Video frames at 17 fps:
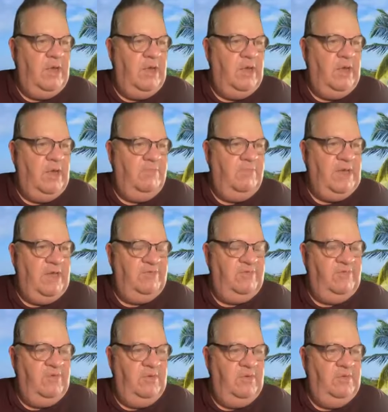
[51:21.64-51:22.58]

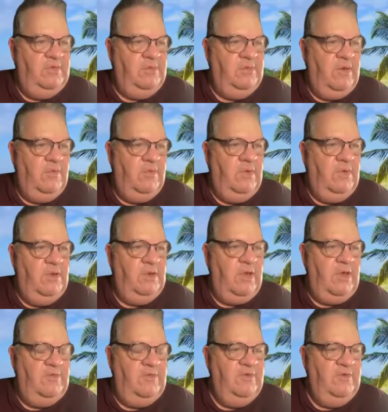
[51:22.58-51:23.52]
about you.
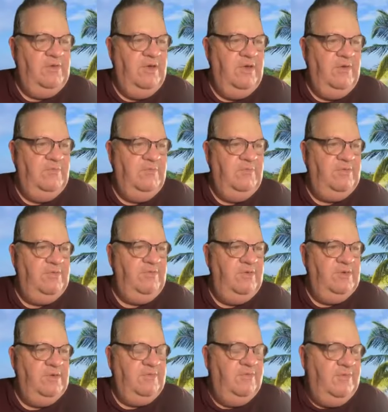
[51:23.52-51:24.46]
Well, I do know about
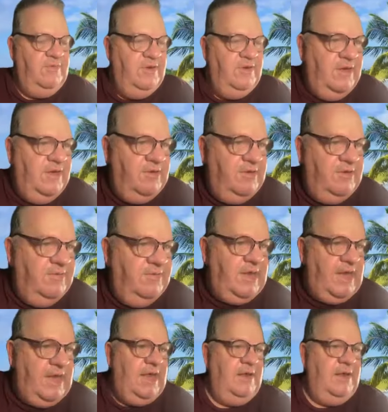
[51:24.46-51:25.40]
you because I know you,
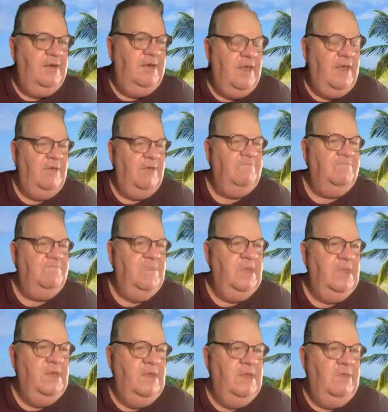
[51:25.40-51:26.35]
and
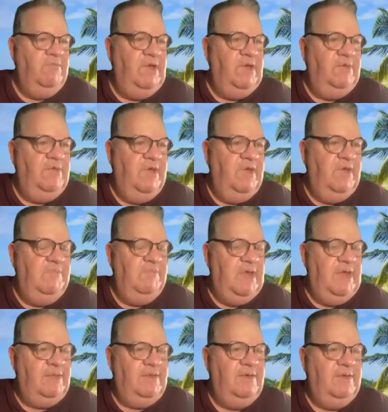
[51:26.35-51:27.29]
but
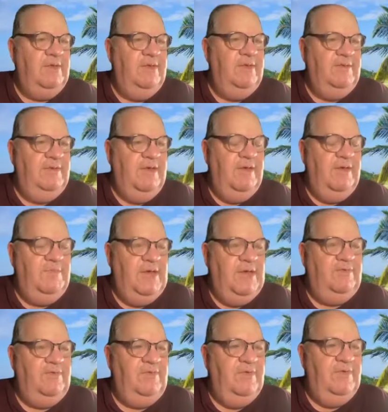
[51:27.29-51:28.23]
Matthew doesn't know
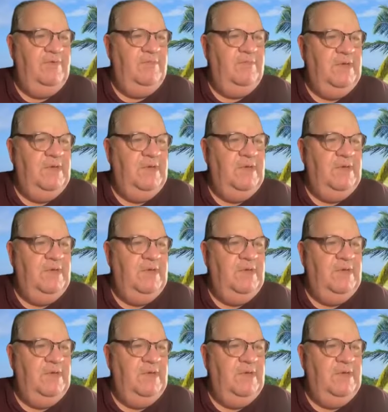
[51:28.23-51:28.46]
about you.